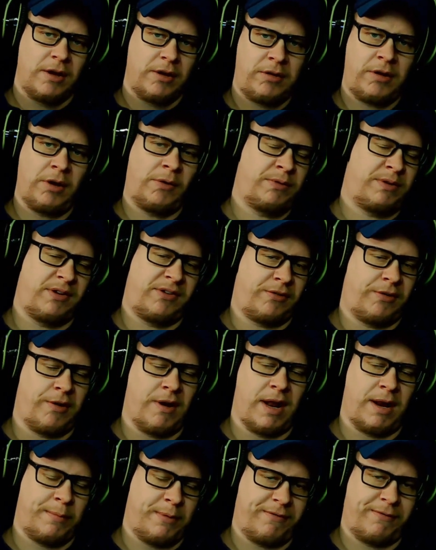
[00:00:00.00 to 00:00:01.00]
Don't
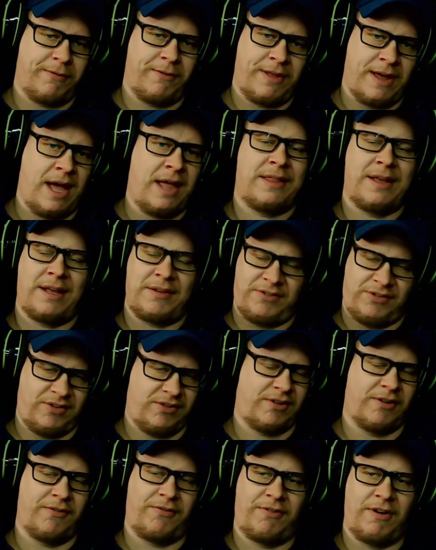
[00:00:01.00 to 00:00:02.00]
discredit me for that. That's
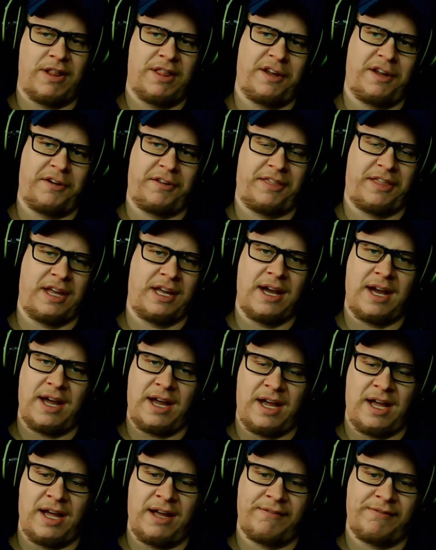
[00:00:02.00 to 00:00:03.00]
just a fun little thing I
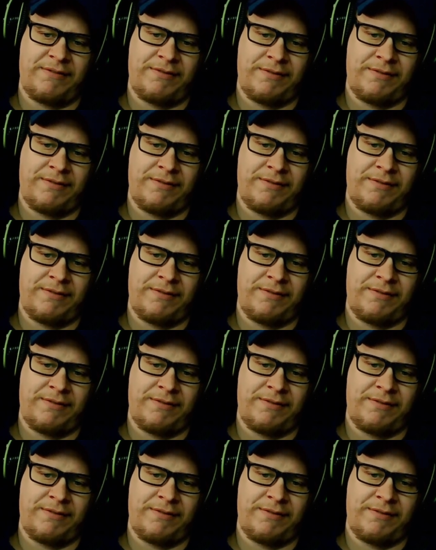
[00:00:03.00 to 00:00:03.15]
have